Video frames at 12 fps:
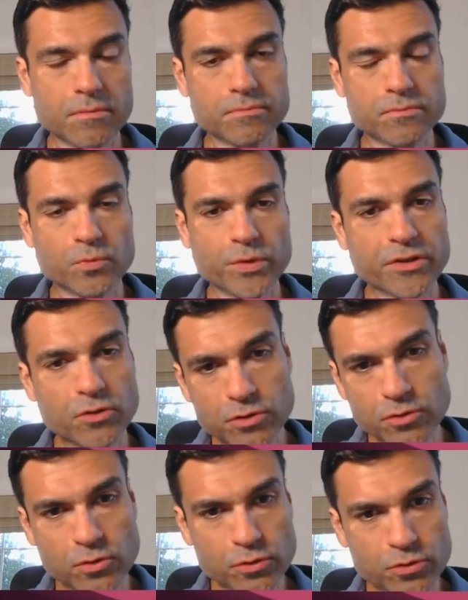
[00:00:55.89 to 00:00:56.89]
We're going to
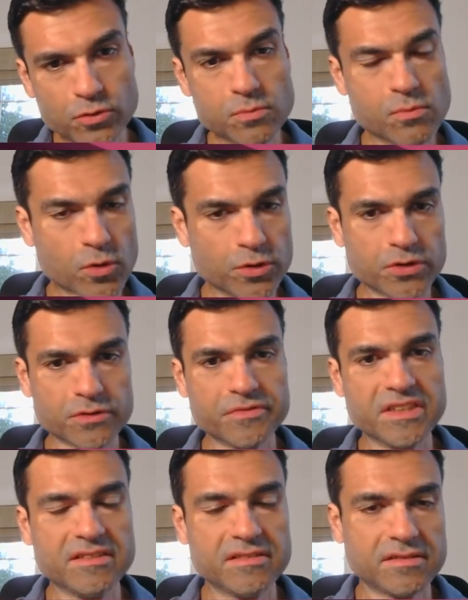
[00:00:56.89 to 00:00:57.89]
go through most of
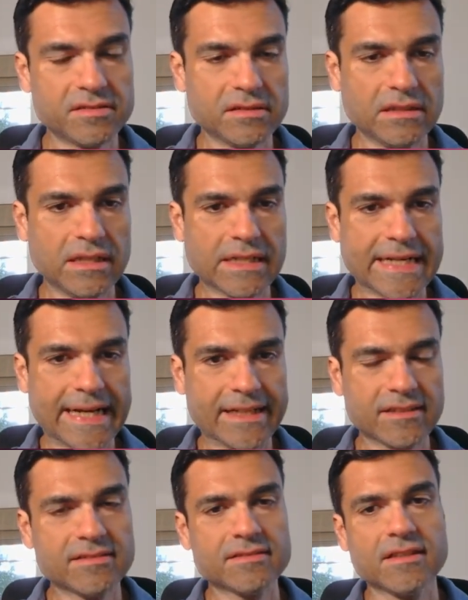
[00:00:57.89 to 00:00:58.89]
these
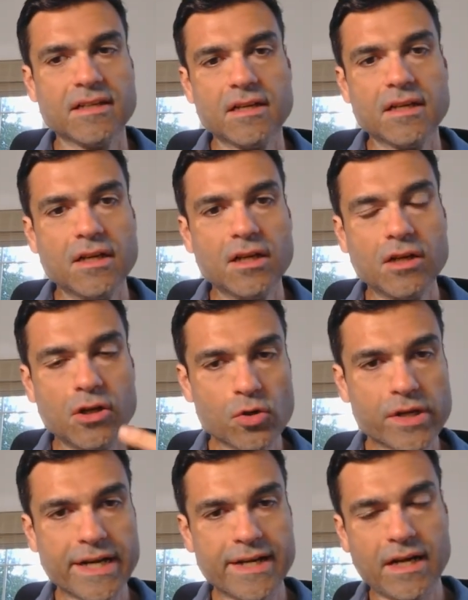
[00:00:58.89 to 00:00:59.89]
attacks,
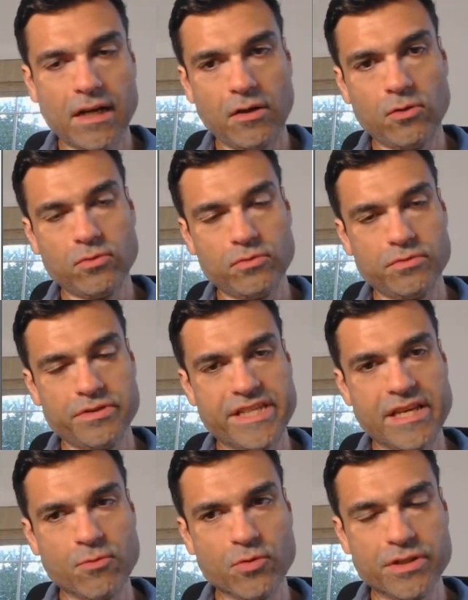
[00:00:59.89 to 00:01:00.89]
look at how they
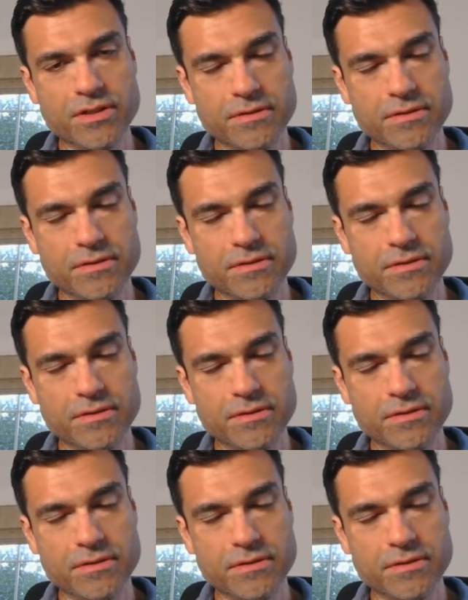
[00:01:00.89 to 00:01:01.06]
would